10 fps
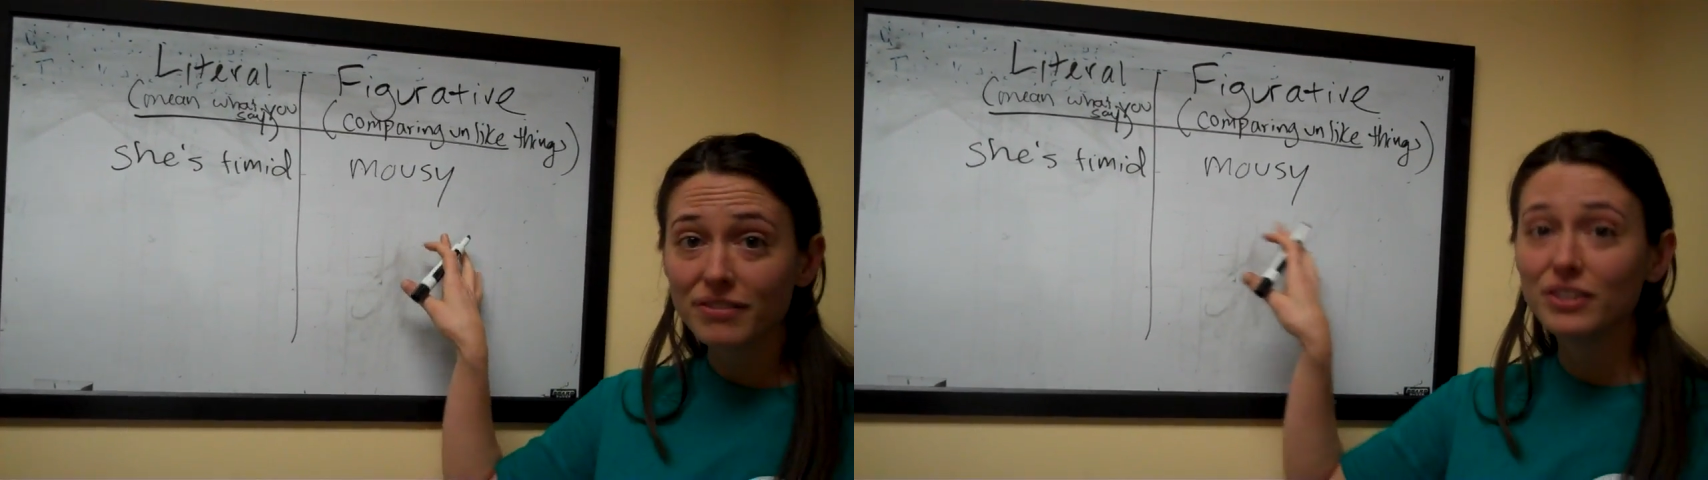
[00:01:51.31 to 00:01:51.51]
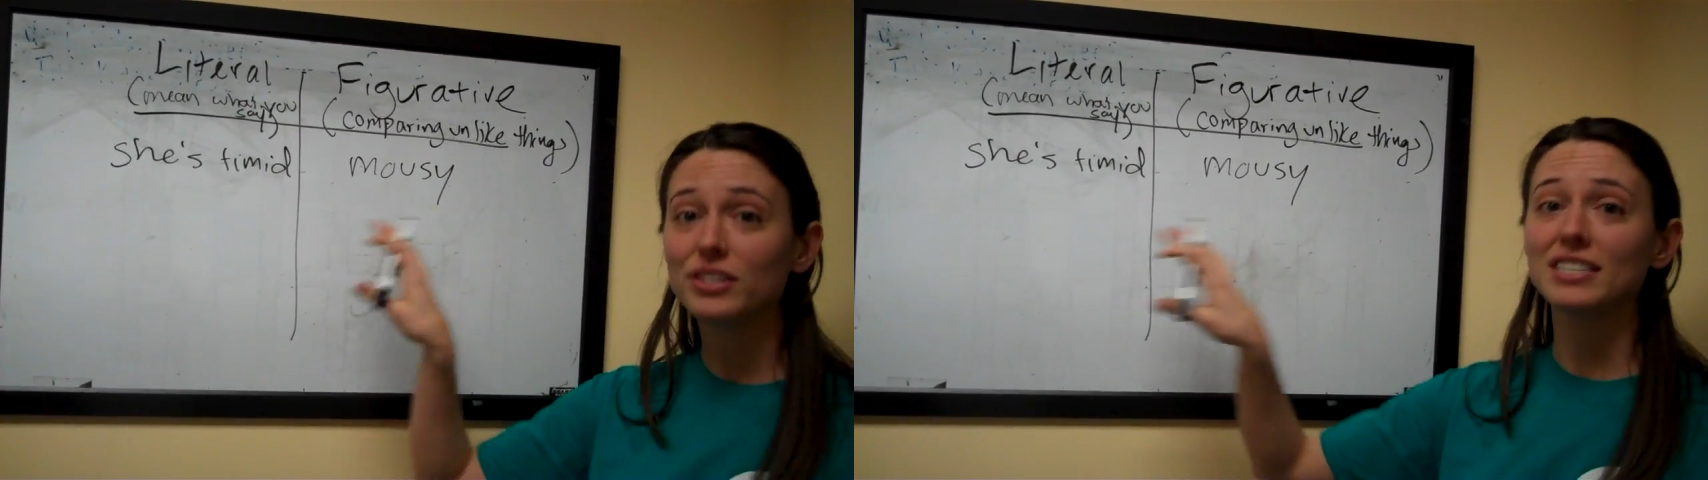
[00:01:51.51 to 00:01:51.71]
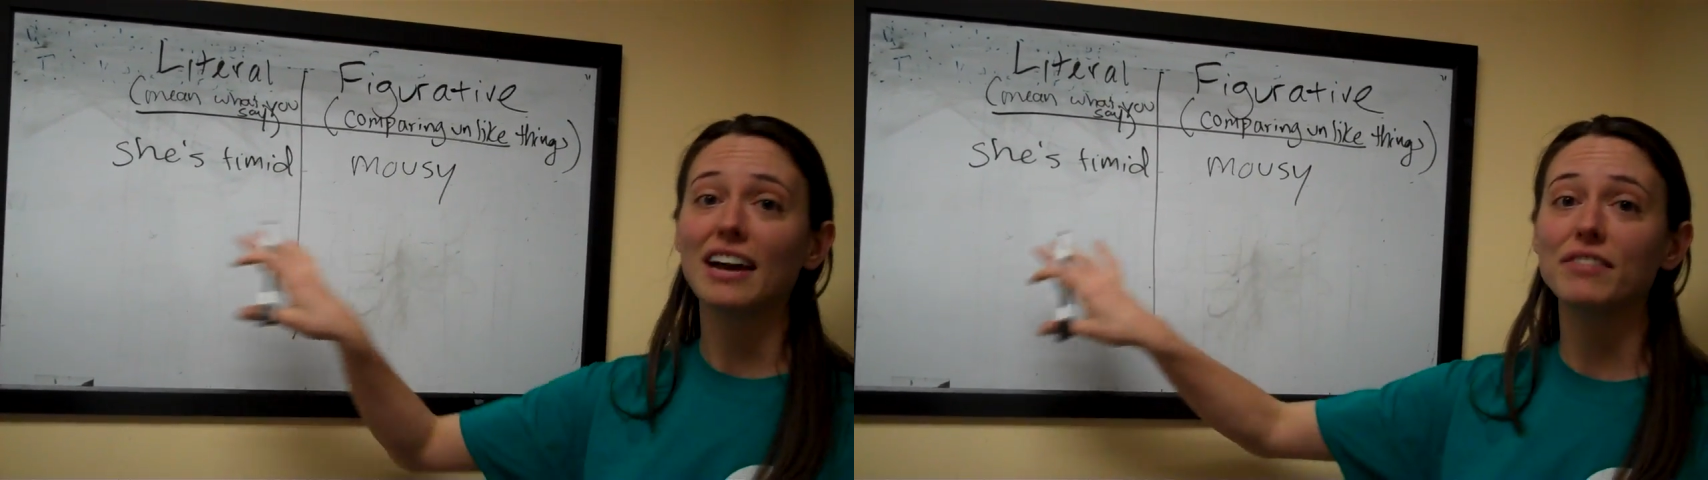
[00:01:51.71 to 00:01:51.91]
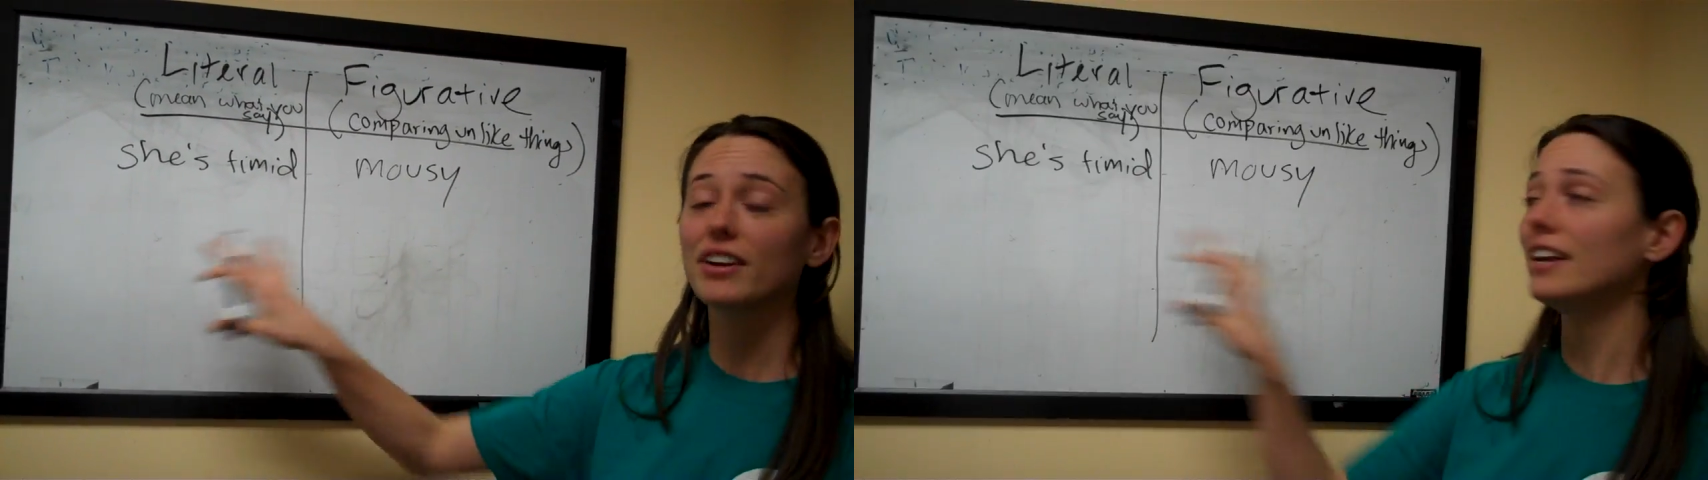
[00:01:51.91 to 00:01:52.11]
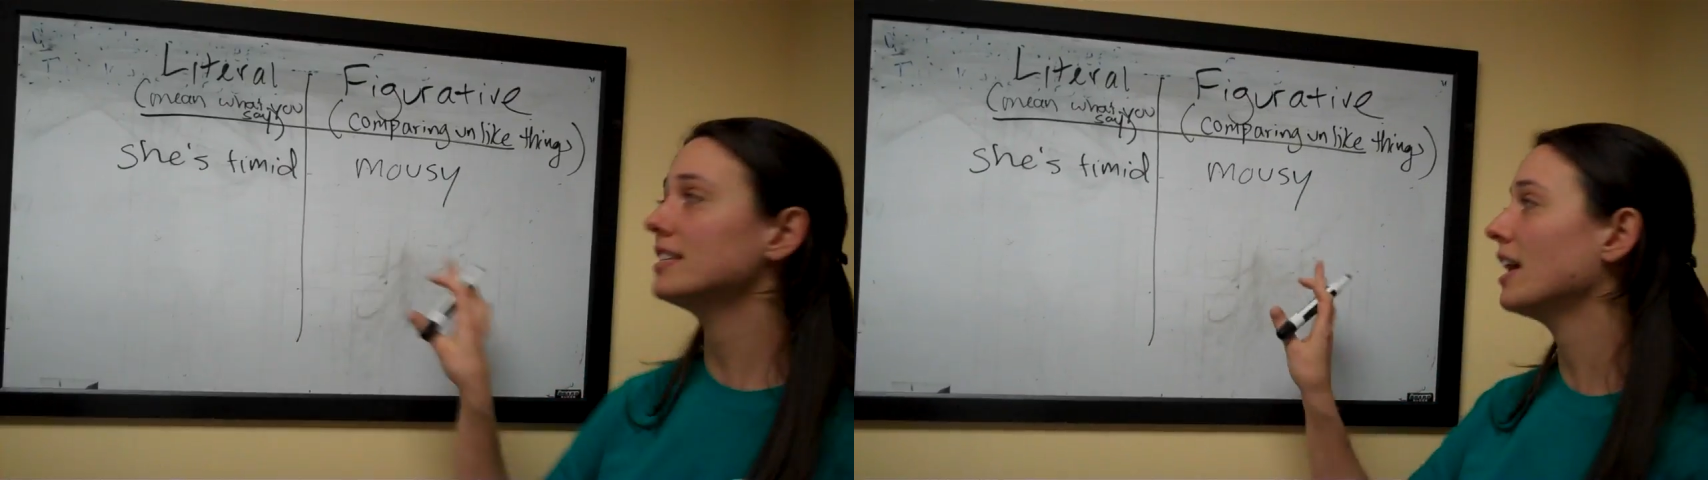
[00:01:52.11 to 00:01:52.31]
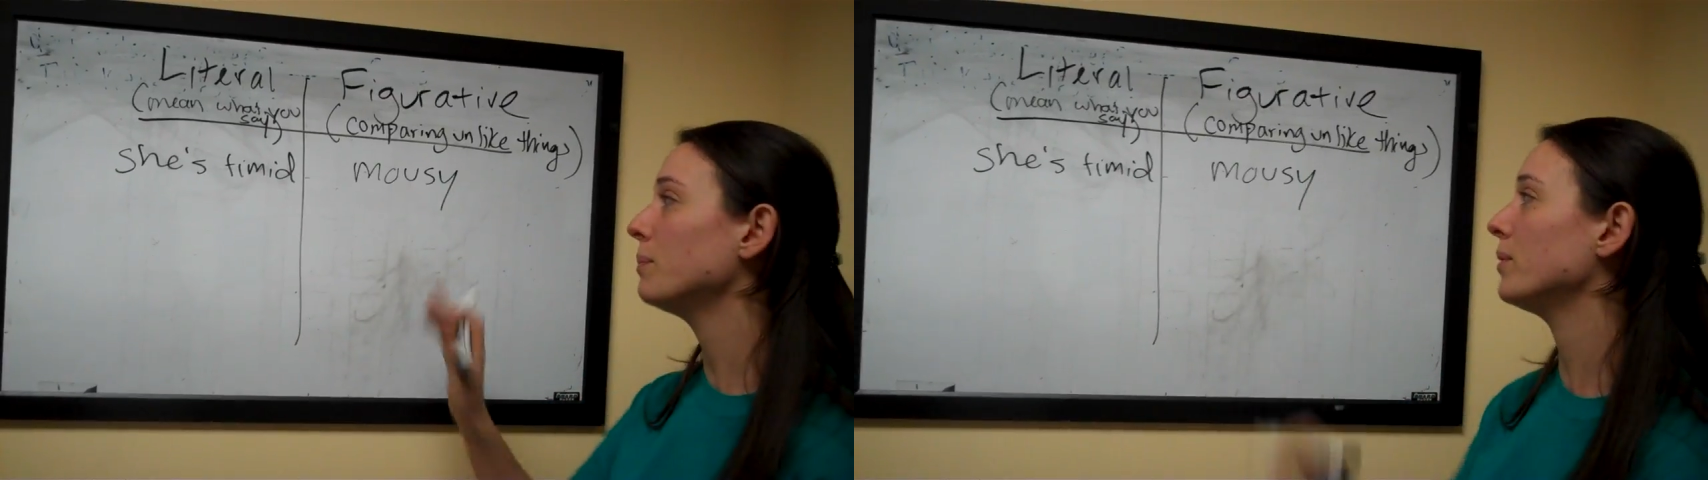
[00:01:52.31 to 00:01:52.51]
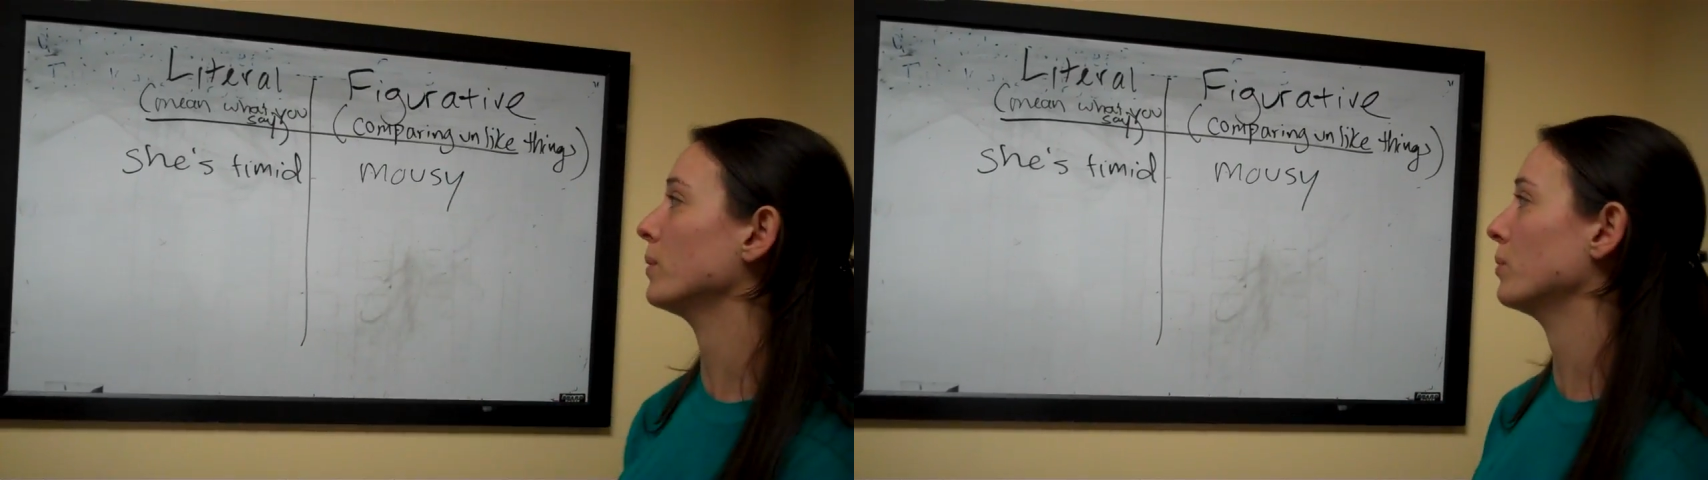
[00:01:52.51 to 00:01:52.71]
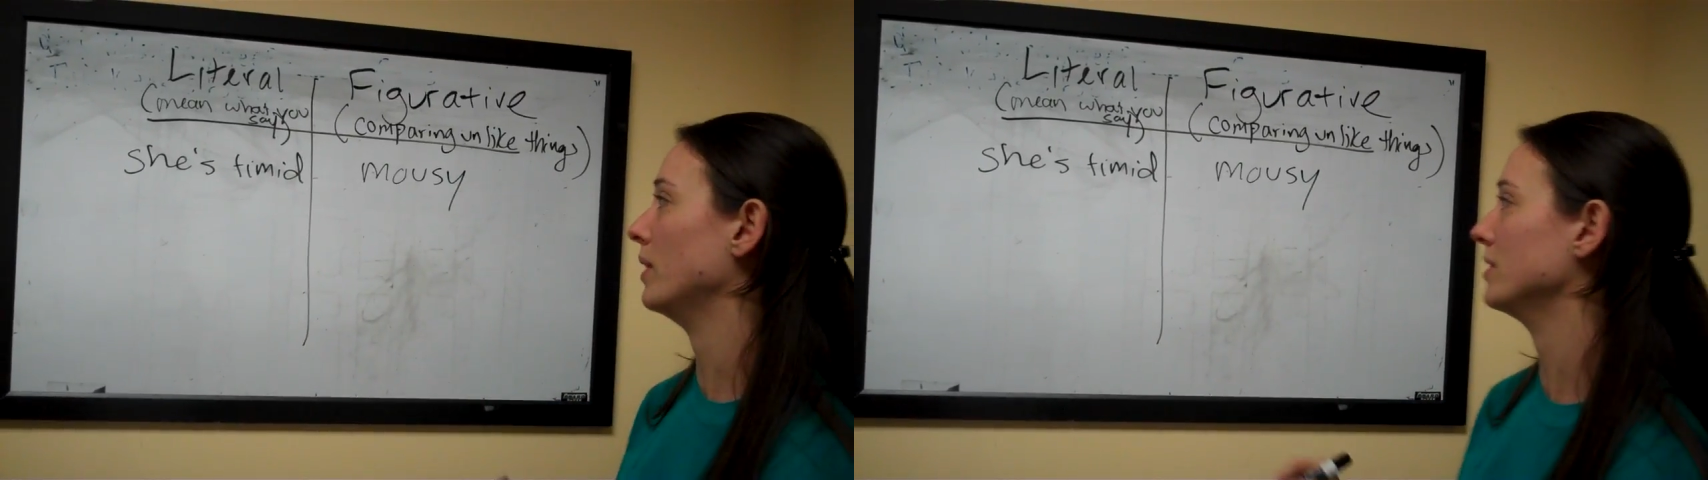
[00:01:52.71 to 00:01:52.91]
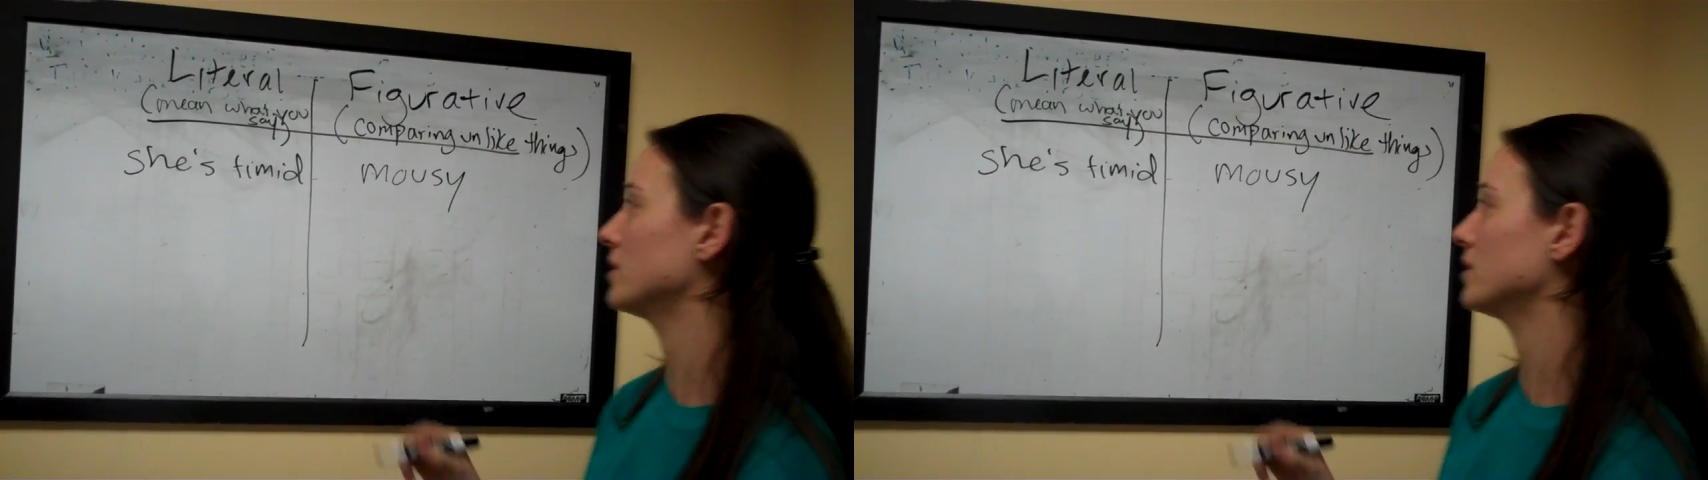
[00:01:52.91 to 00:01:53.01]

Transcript: you just have your kids help you with one.